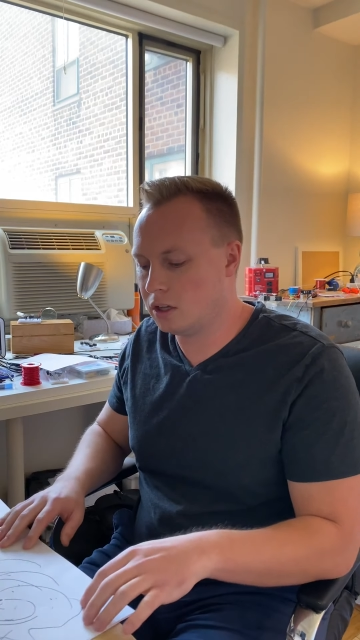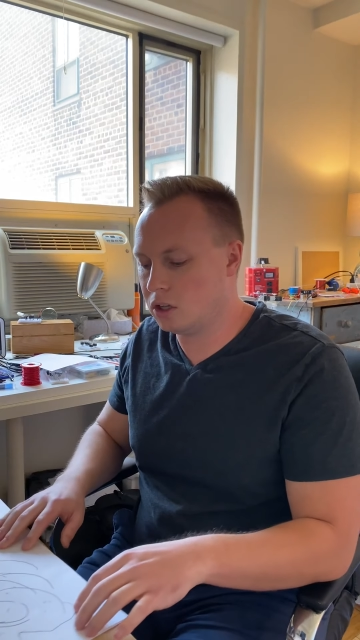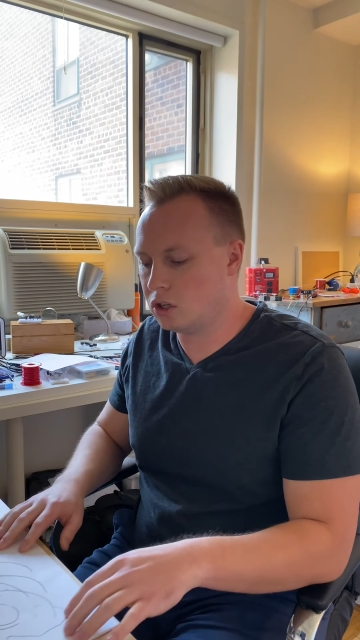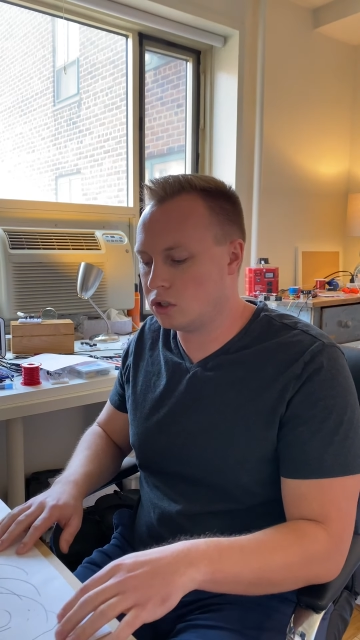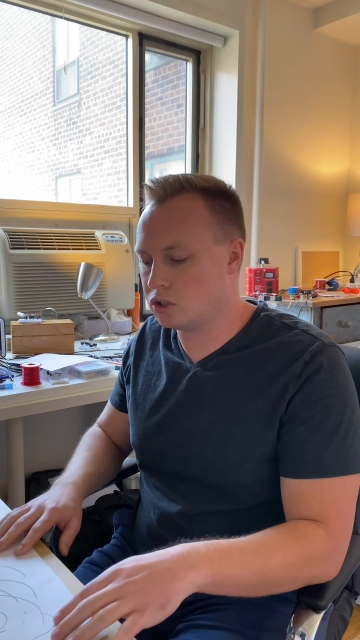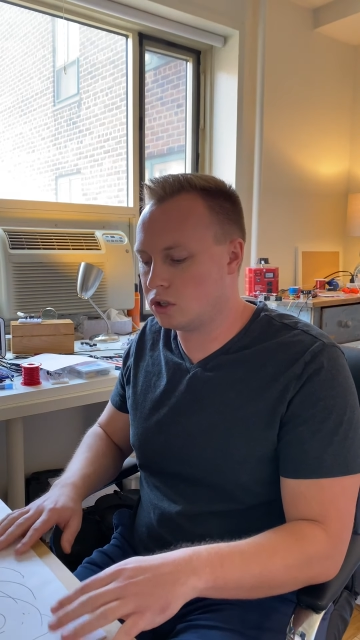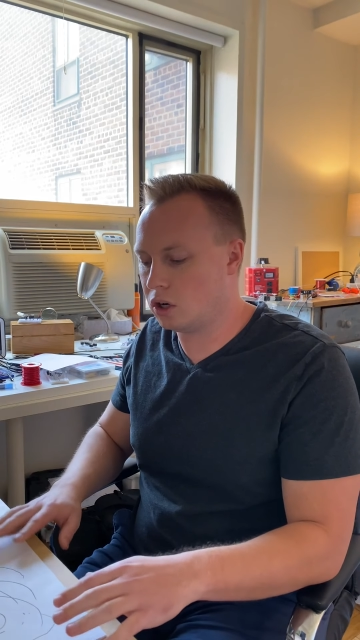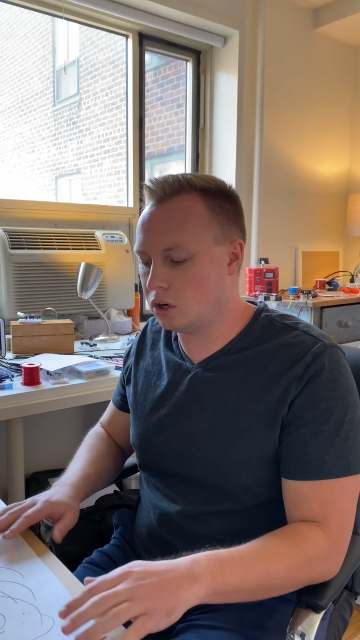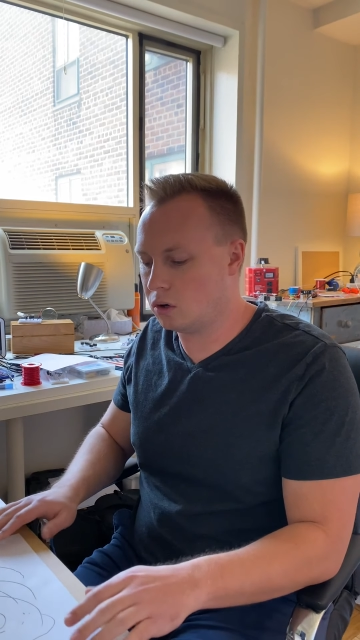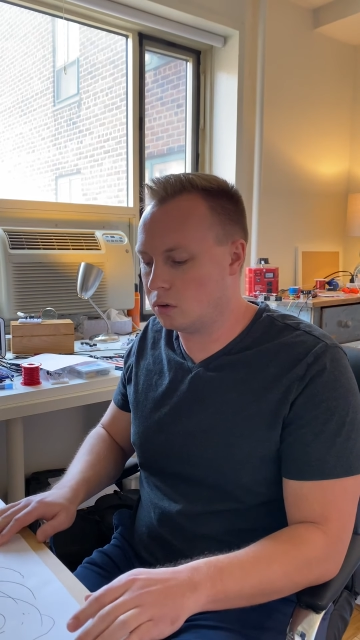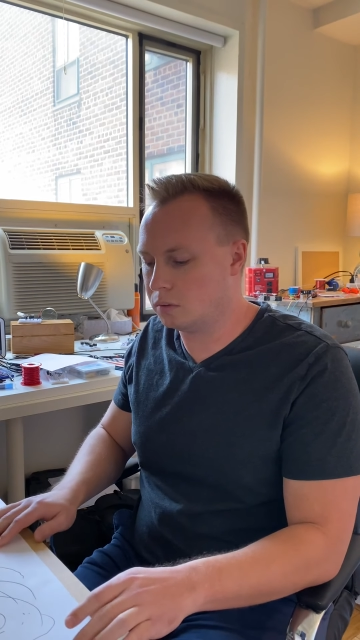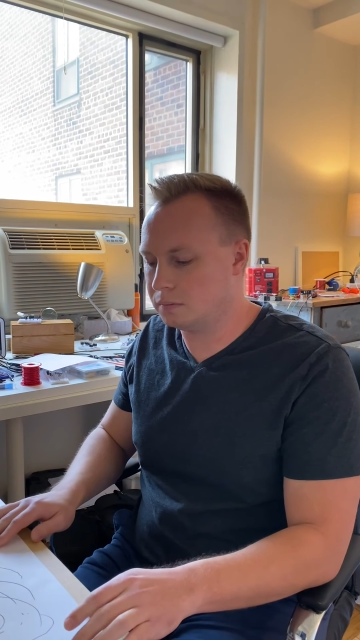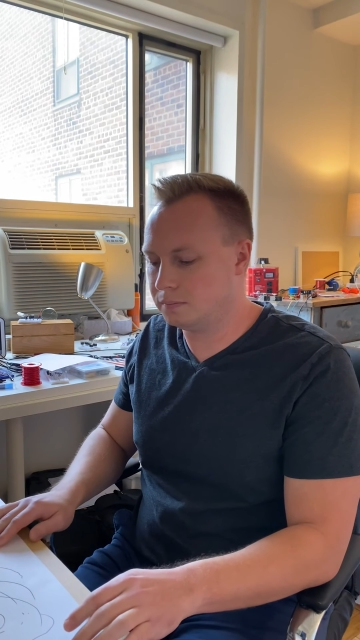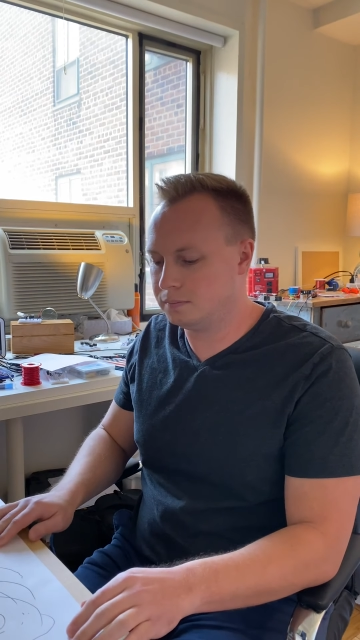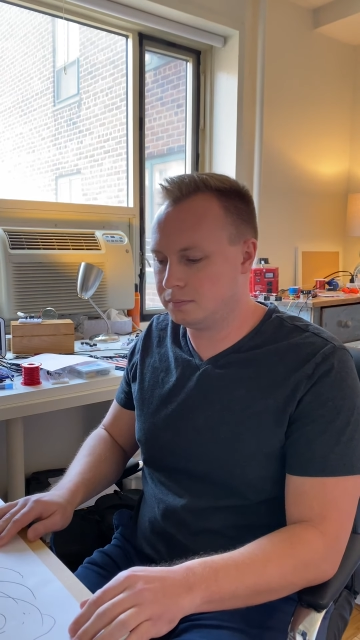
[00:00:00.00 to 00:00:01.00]
So,
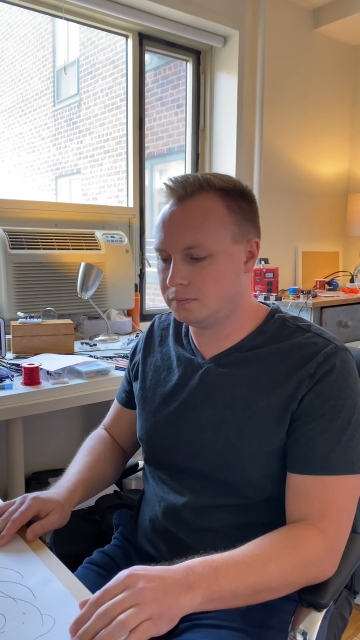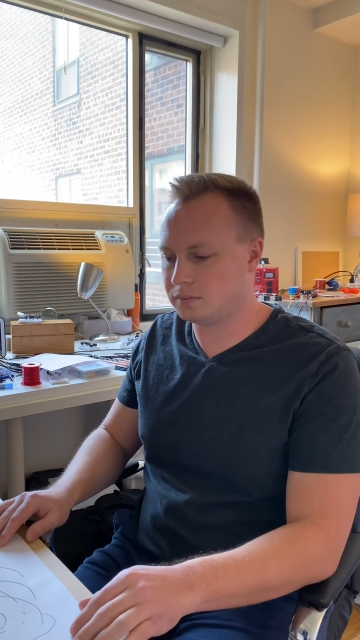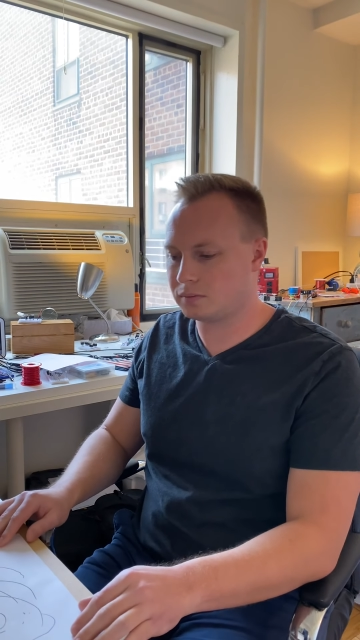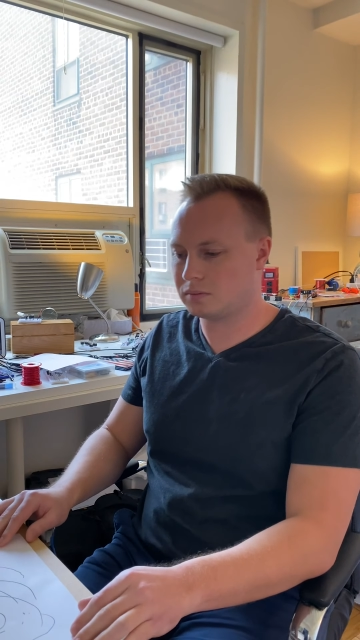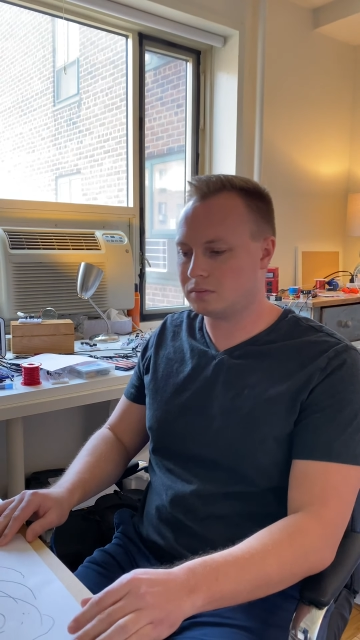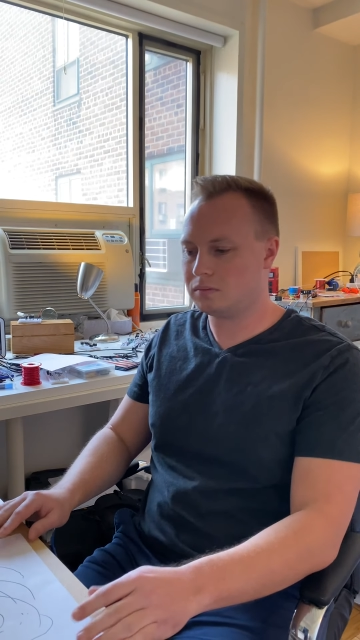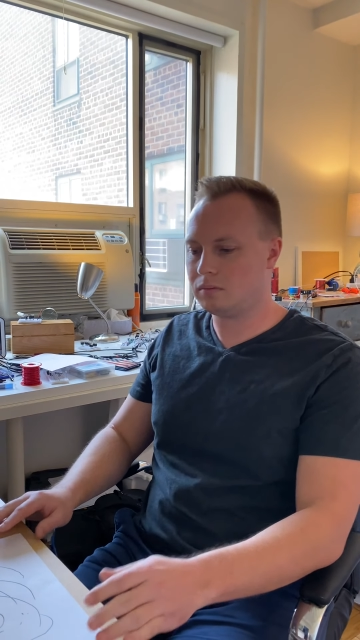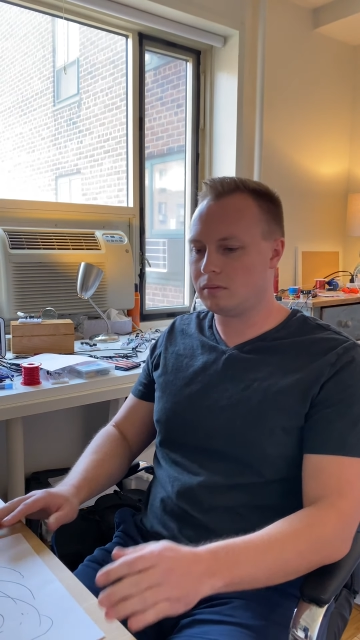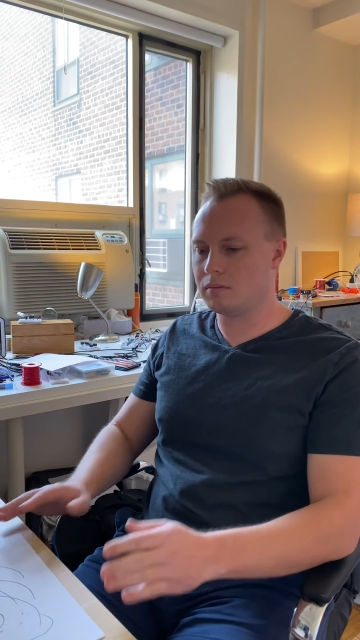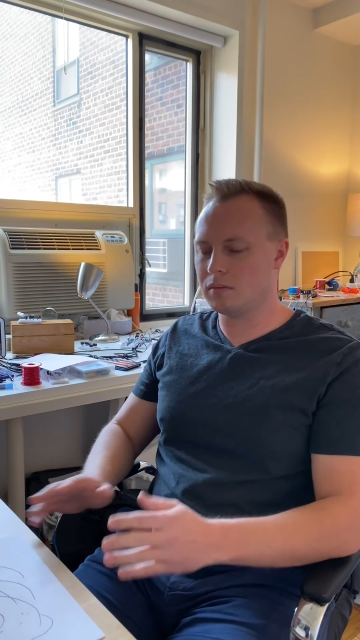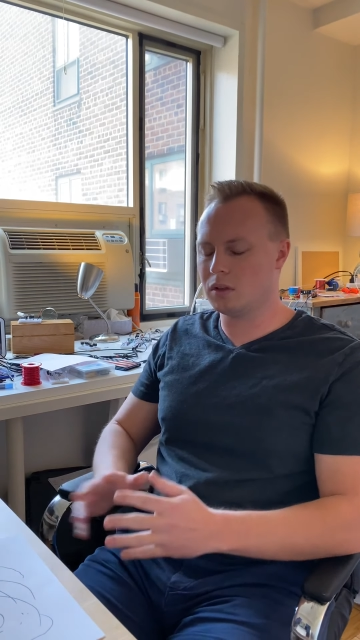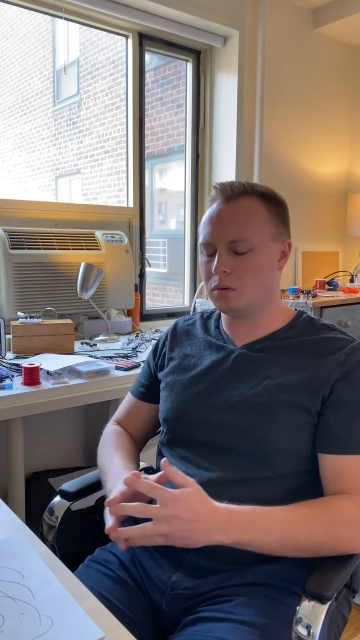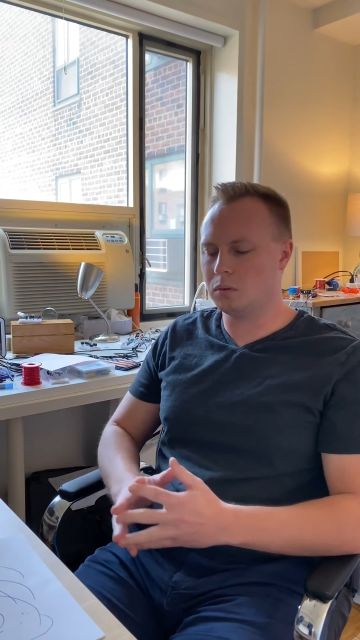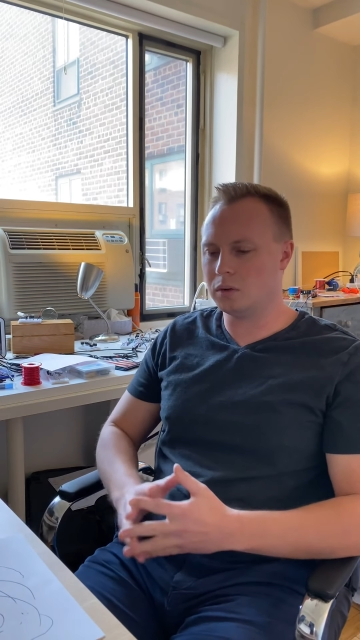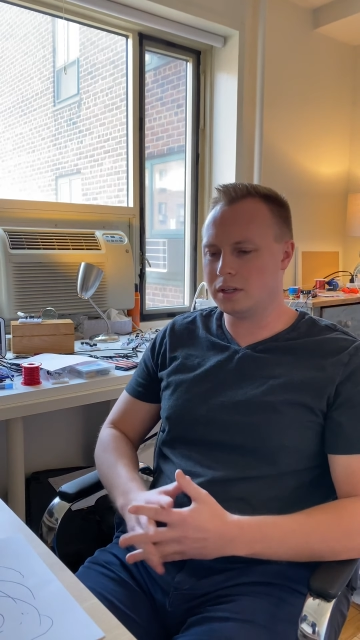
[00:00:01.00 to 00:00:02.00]

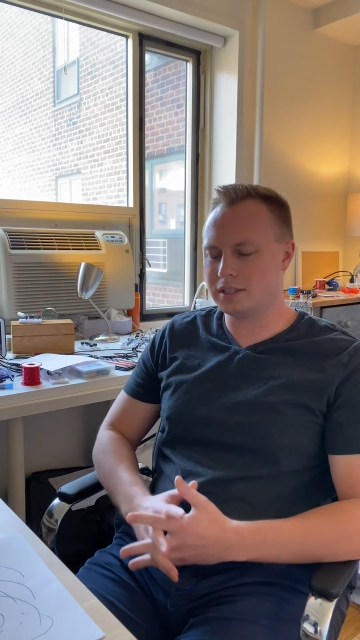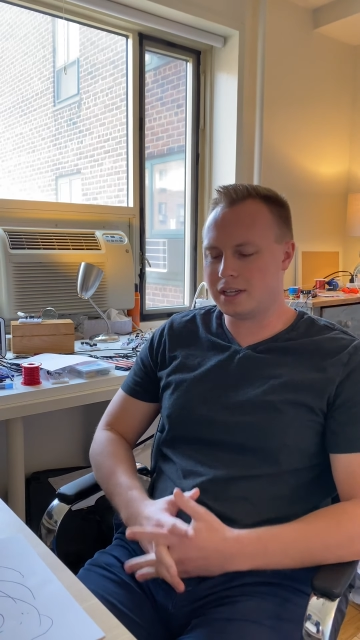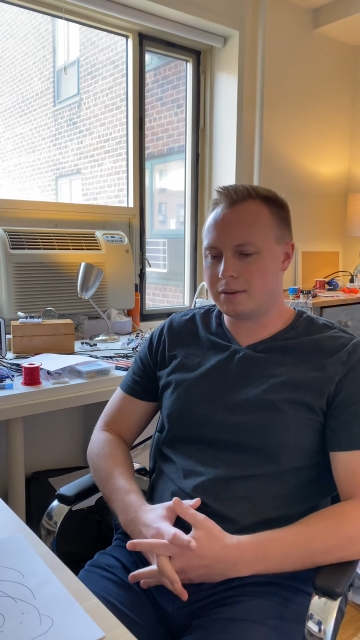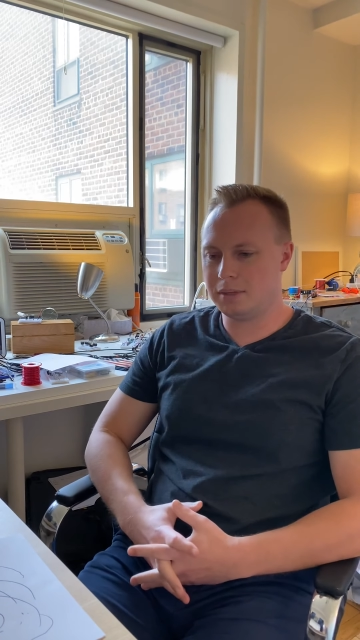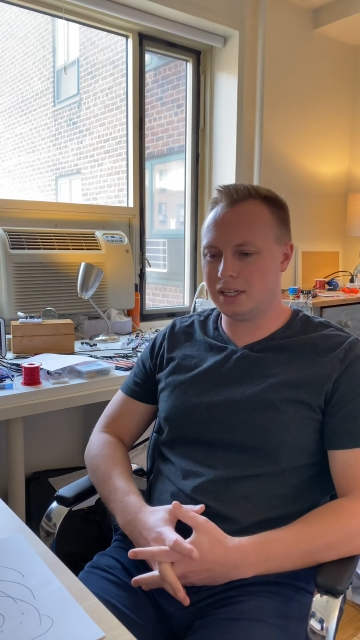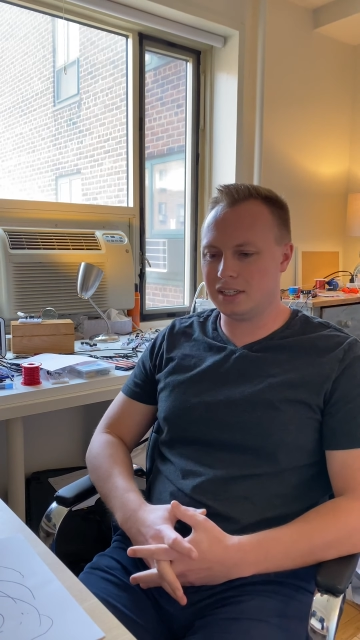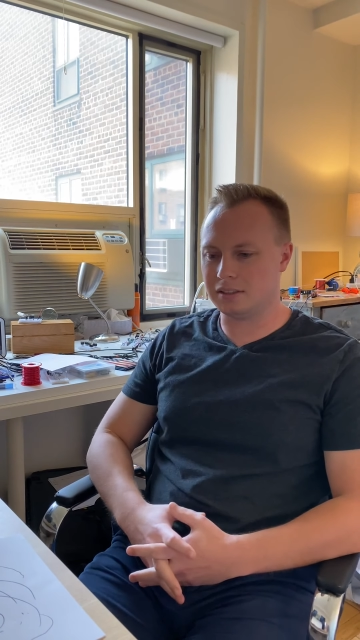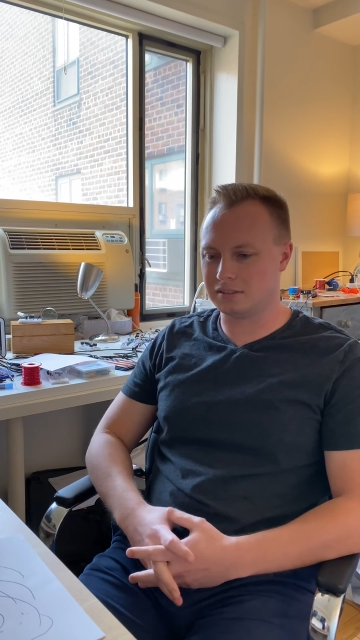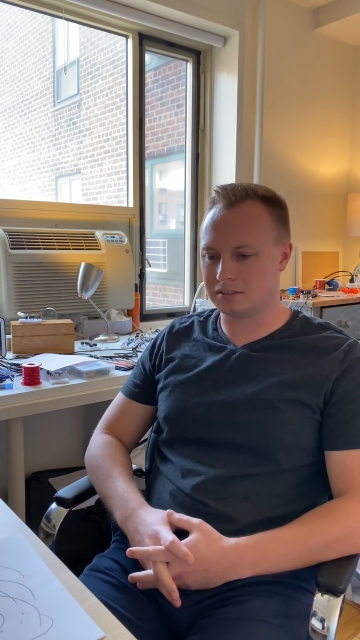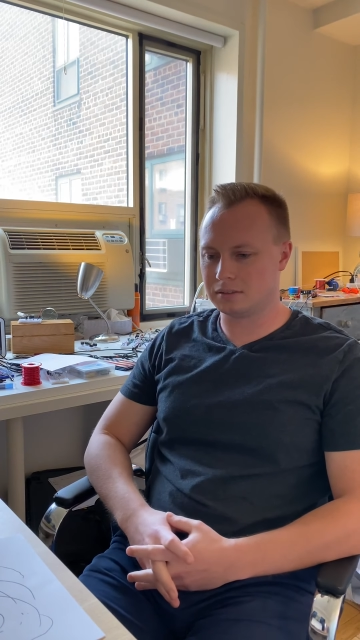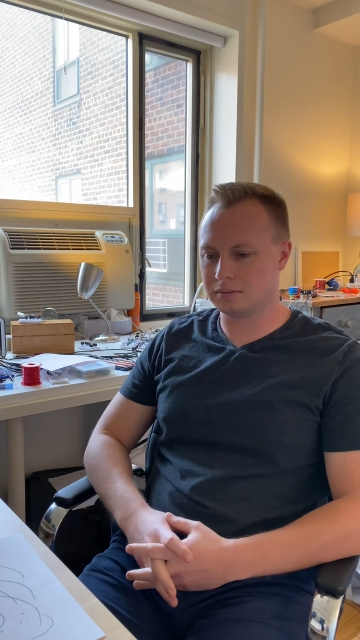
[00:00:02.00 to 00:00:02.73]
what does that mean?